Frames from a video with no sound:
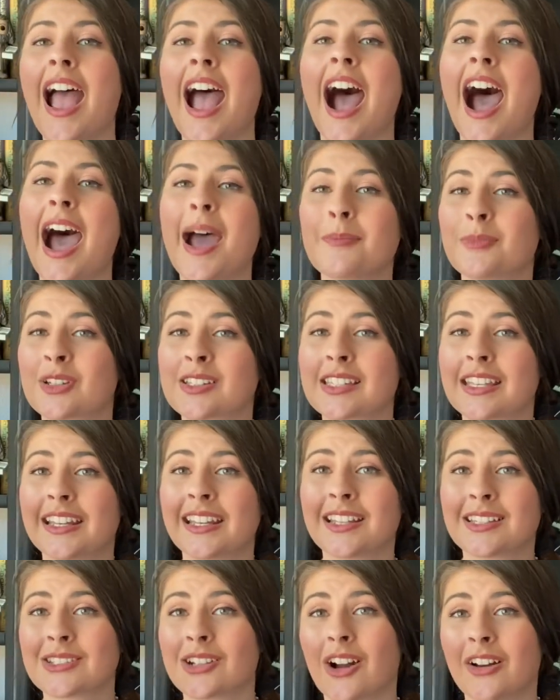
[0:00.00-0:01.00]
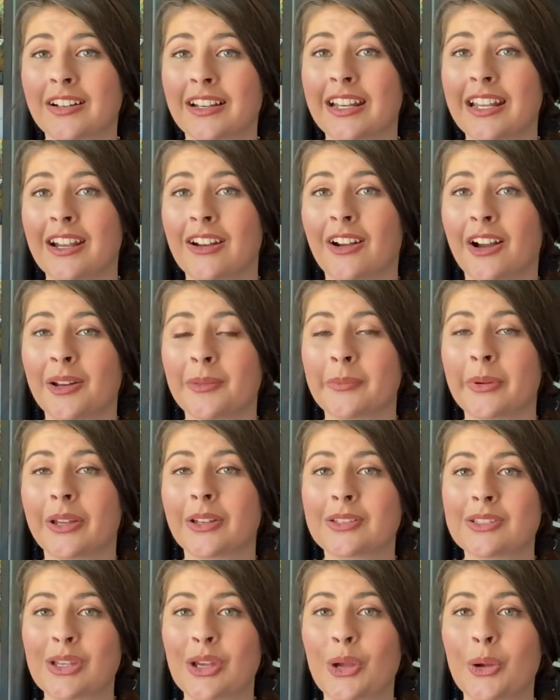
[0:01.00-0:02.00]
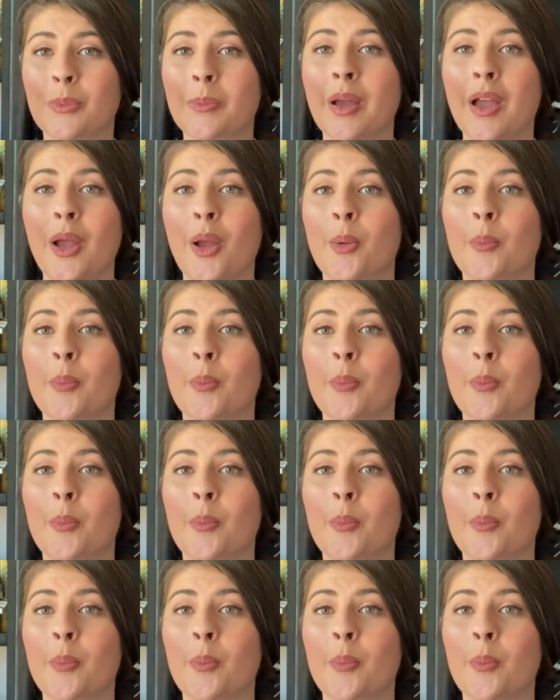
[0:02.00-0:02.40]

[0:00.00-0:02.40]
I'm just getting started here on BookTube,